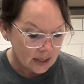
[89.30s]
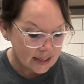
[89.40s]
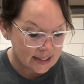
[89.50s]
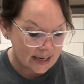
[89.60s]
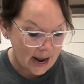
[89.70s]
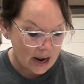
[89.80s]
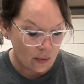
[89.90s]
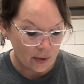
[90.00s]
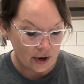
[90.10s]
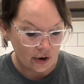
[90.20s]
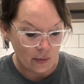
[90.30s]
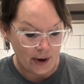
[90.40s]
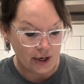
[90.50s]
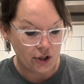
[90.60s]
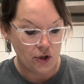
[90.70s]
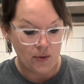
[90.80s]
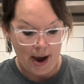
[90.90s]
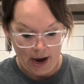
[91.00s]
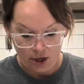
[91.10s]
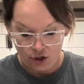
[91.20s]
today we're going to
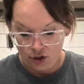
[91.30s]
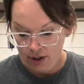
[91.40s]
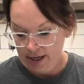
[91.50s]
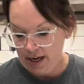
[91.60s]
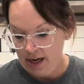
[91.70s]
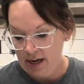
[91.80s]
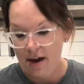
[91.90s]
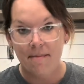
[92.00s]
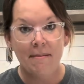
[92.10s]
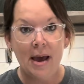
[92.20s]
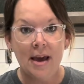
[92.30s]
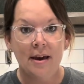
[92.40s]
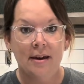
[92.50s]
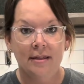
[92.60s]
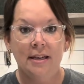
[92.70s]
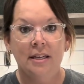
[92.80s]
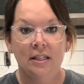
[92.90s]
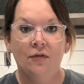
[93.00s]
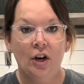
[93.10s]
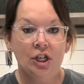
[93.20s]
actually make these
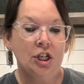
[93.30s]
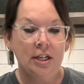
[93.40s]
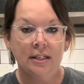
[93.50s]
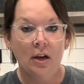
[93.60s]
freshies.